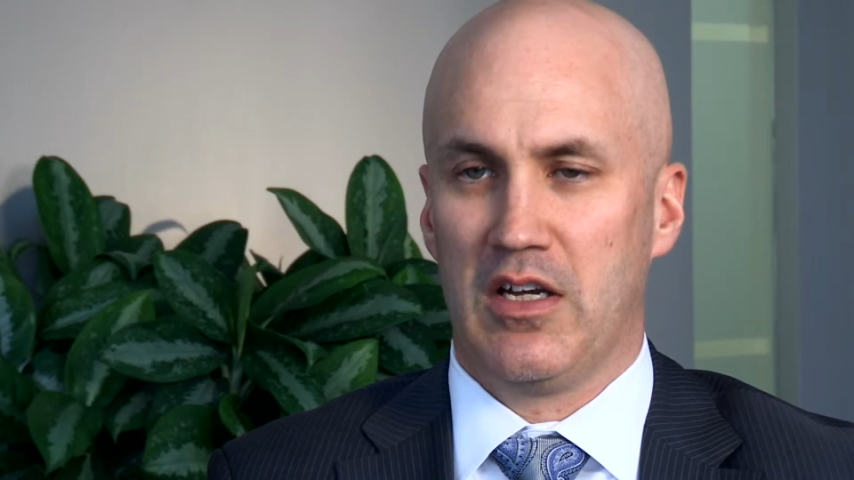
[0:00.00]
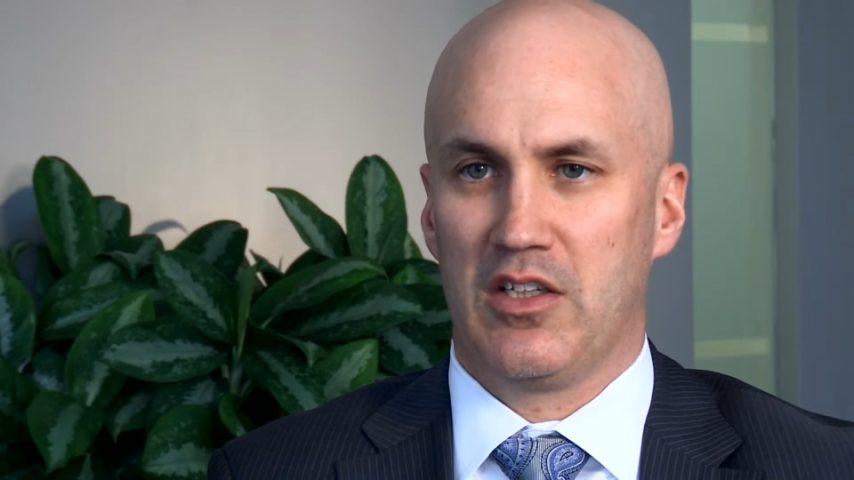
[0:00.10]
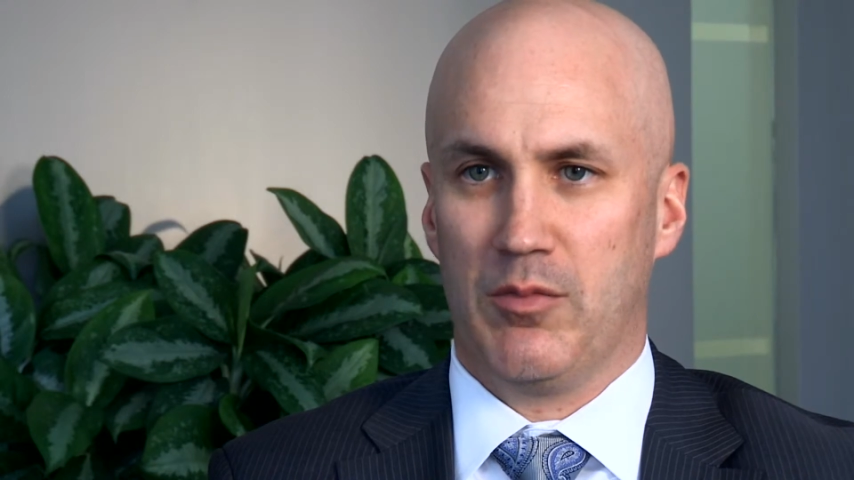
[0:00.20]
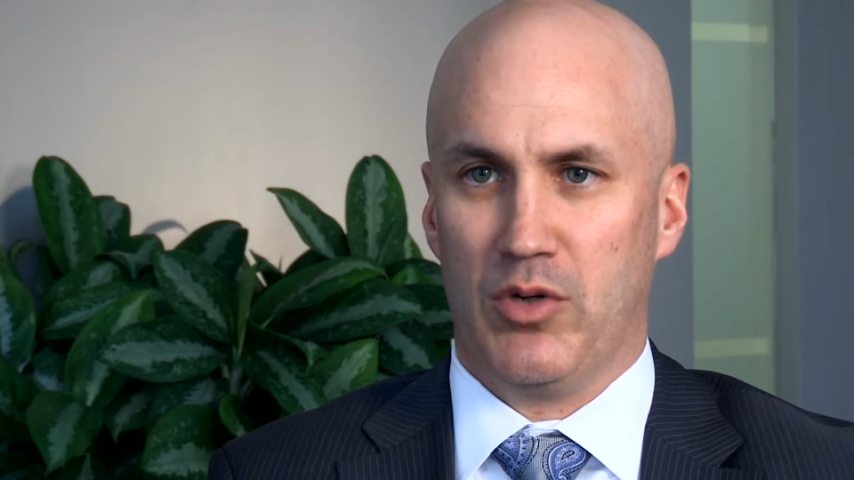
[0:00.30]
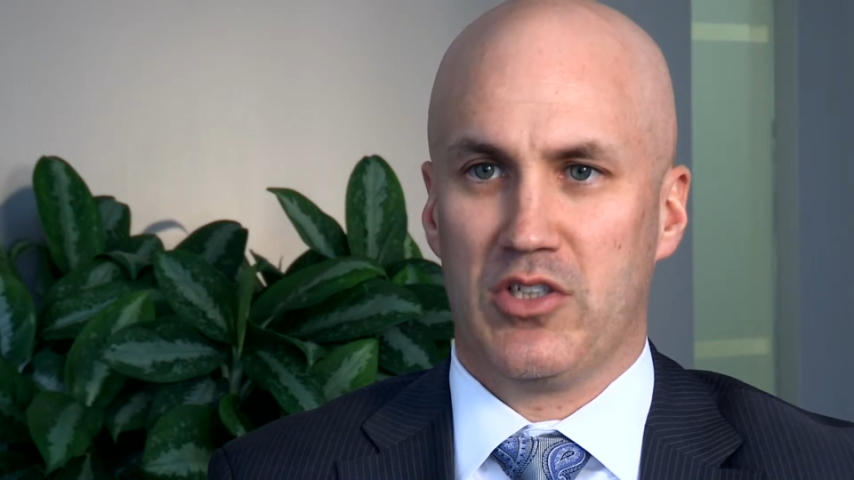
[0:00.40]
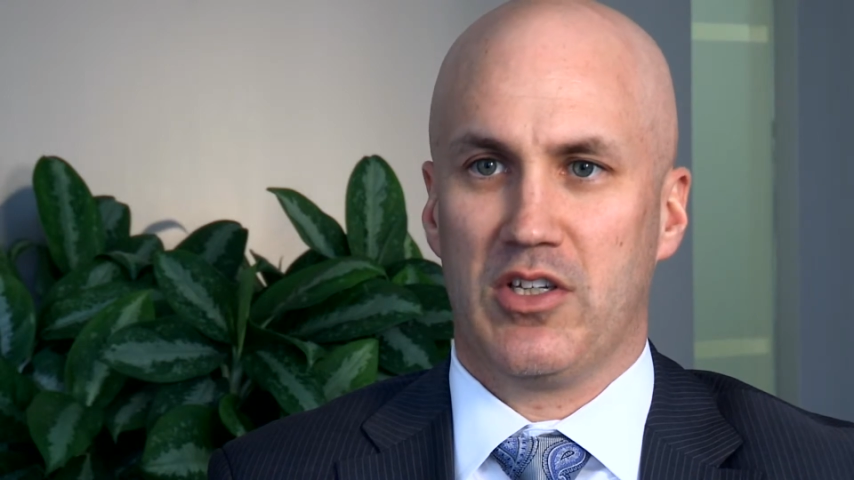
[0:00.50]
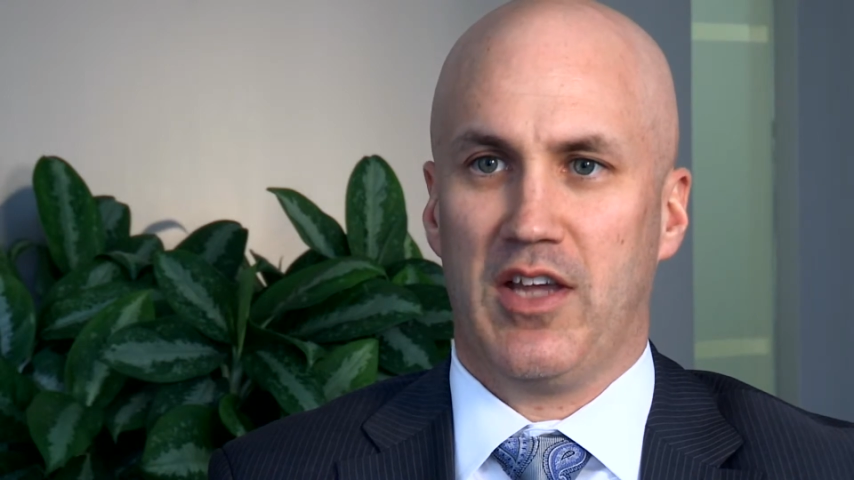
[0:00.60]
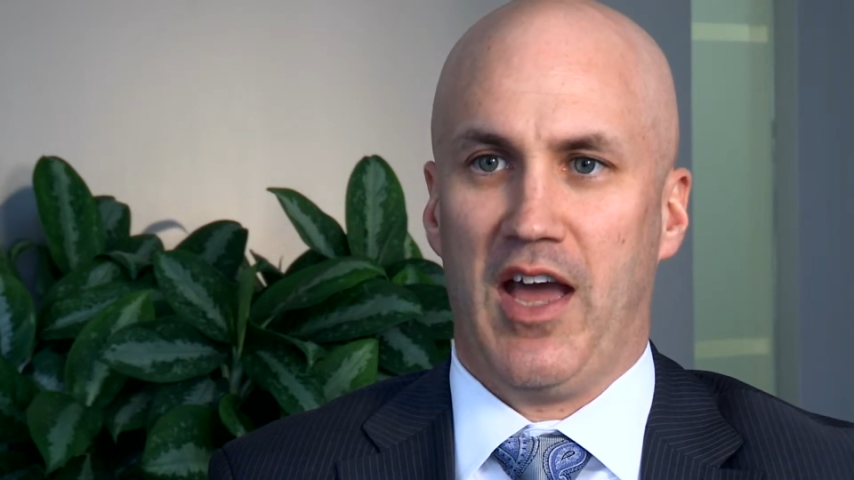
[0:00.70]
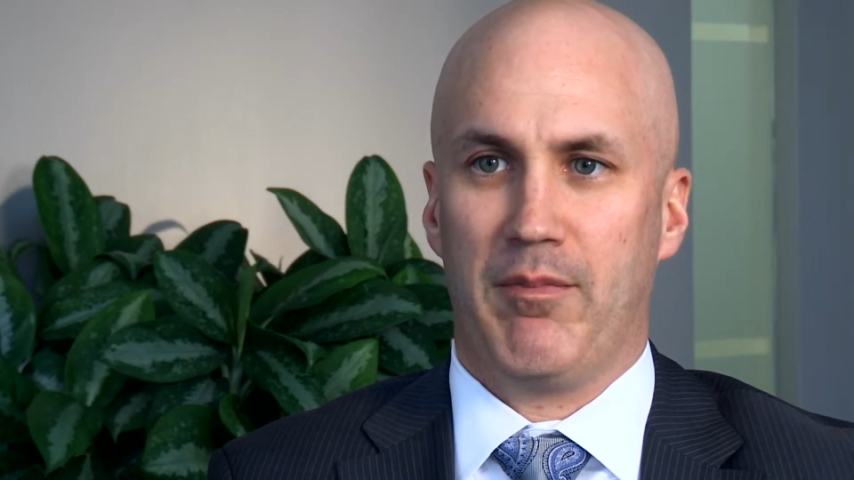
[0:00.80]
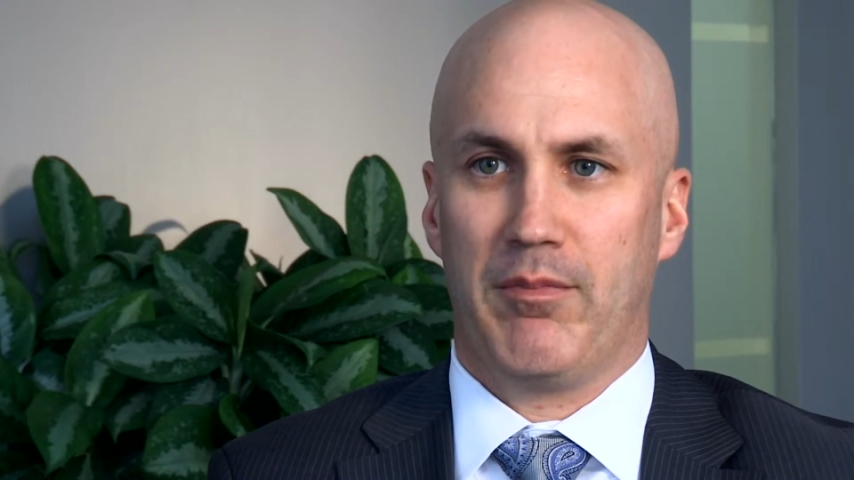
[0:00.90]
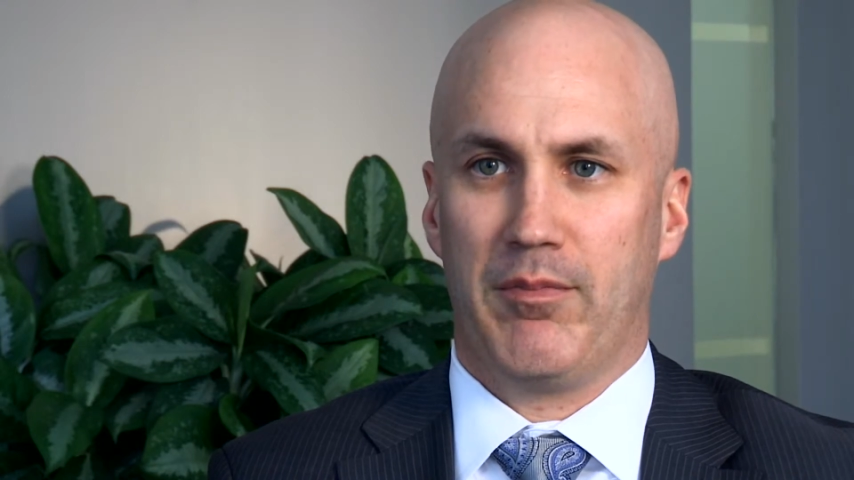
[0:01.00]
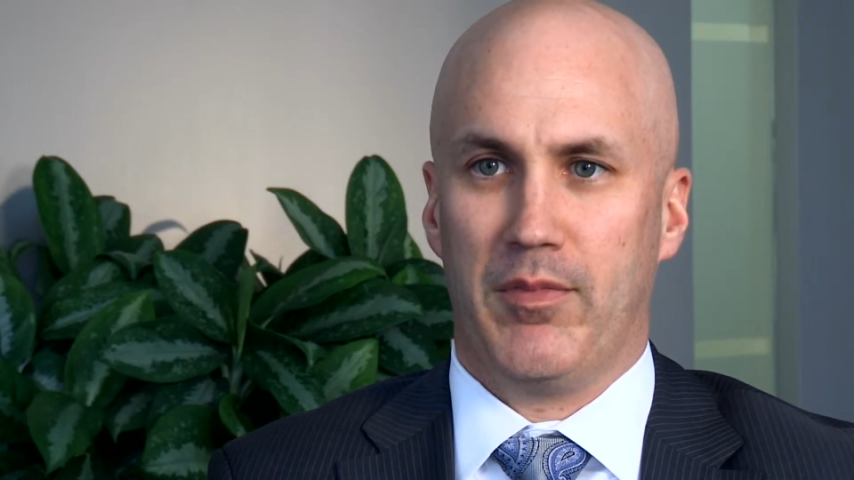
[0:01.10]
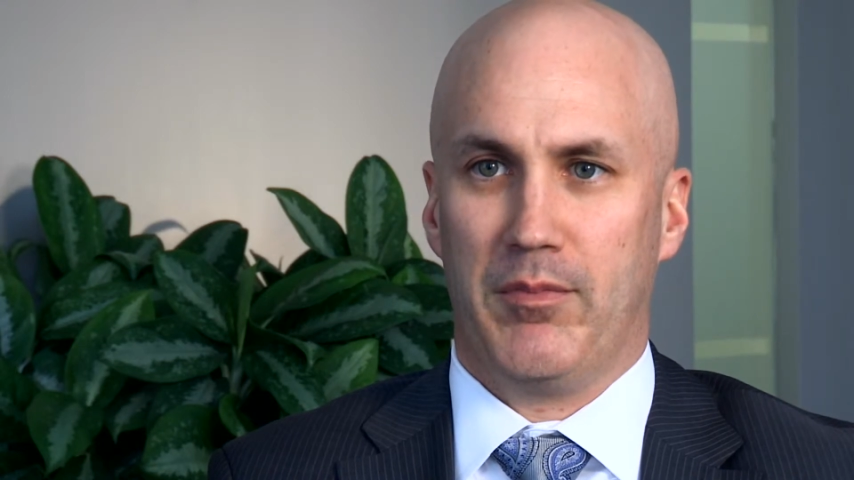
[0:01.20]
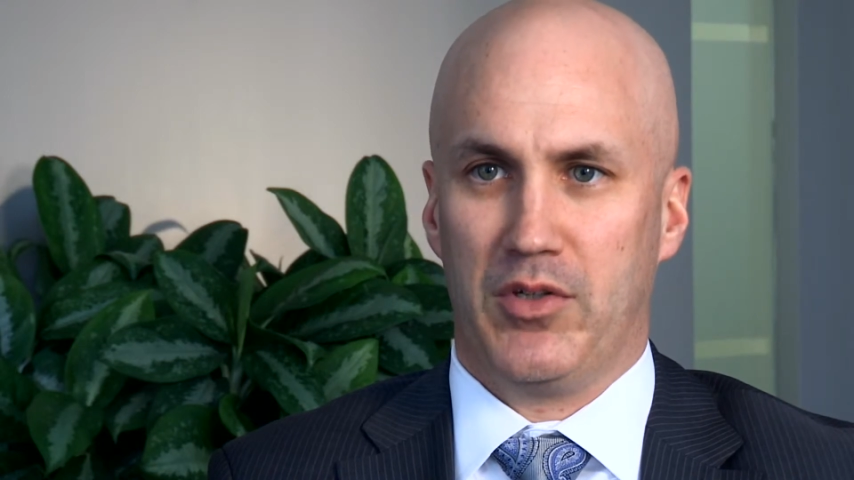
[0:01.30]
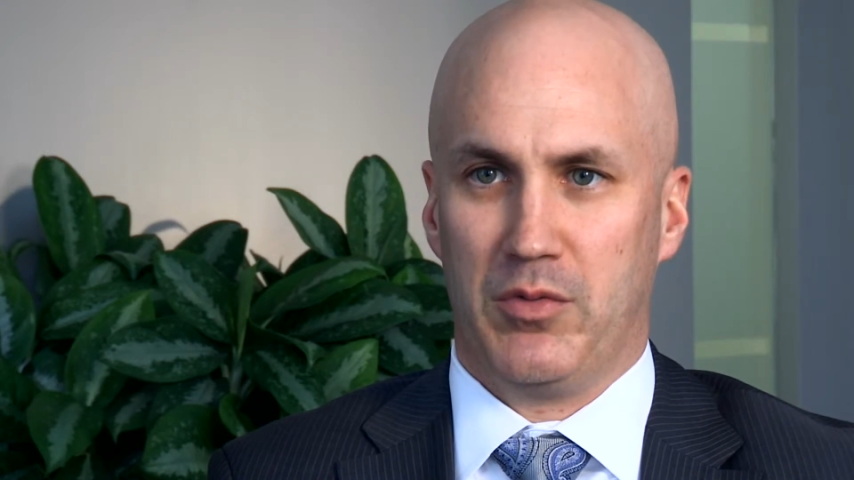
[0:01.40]
to bridge the gap
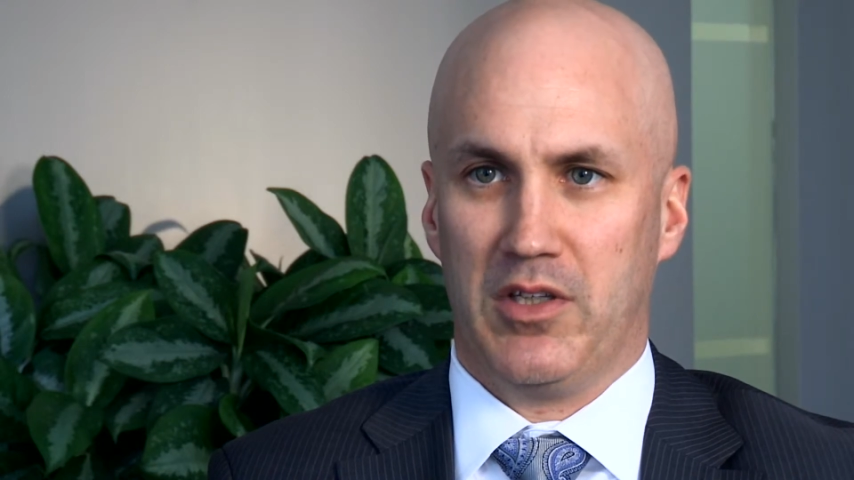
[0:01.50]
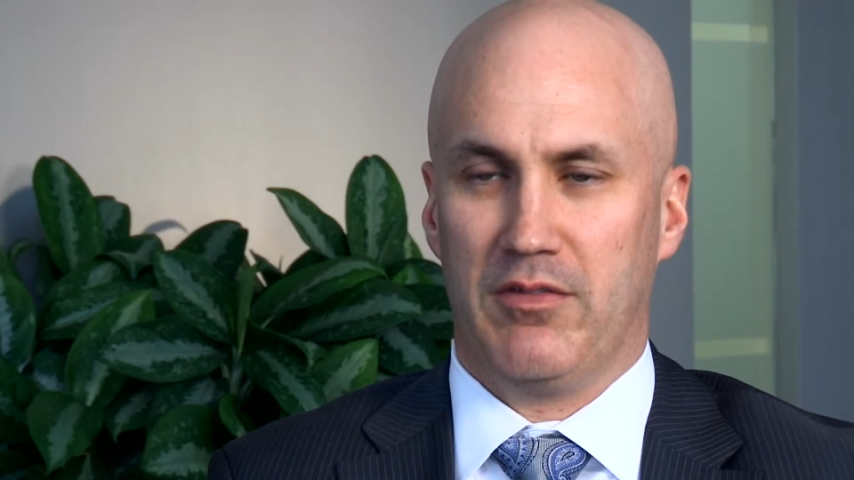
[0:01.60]
between